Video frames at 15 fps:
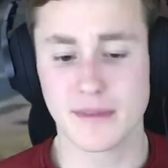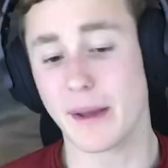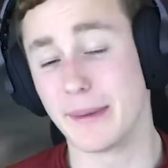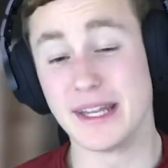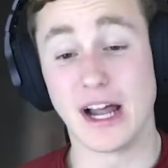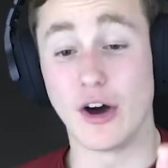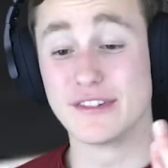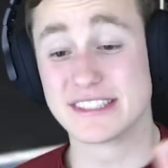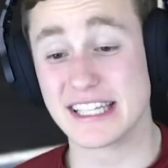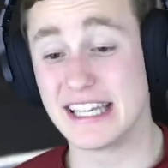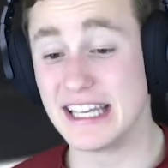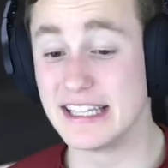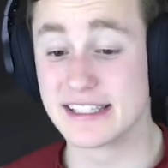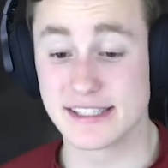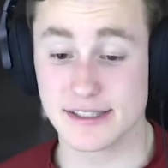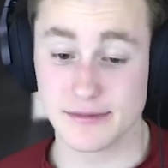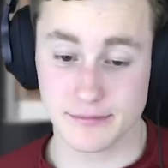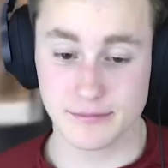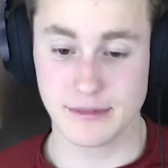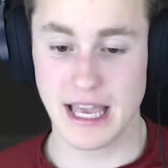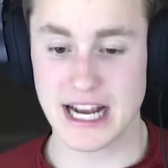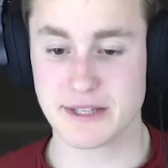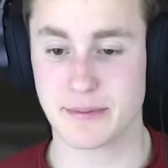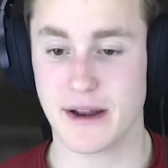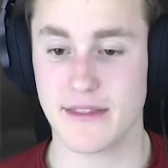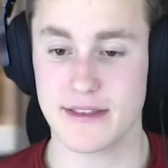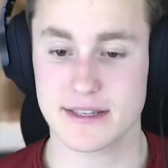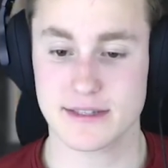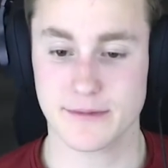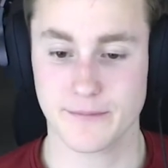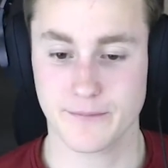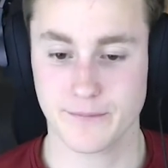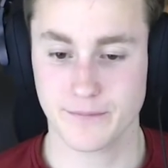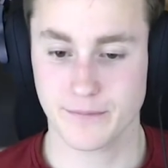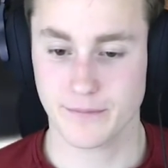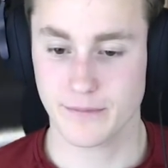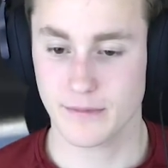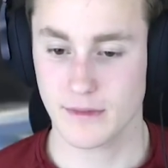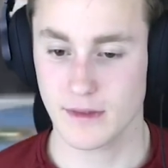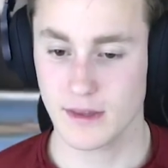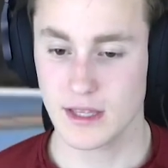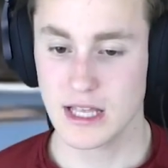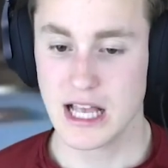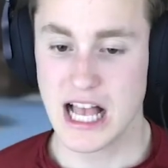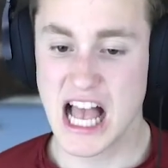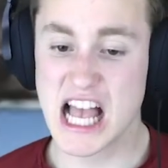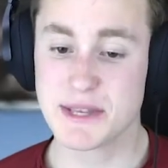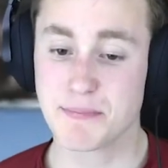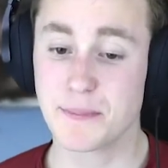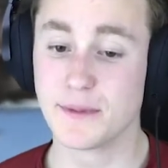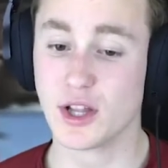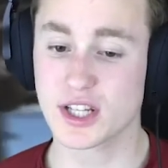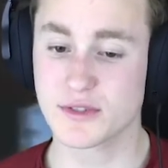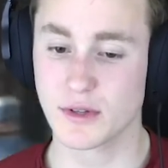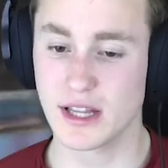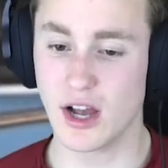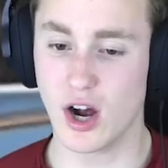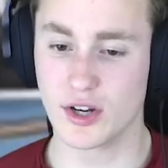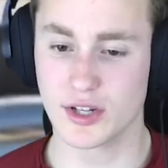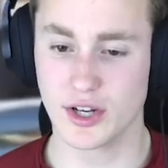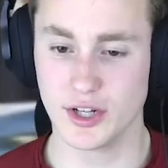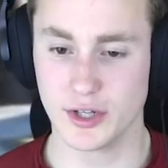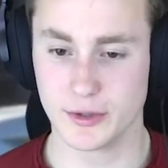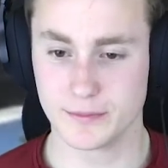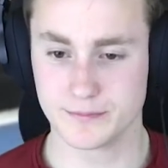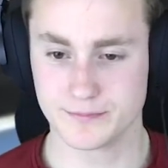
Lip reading: I mean, obviously he's the expert at this. It looks really hard to do.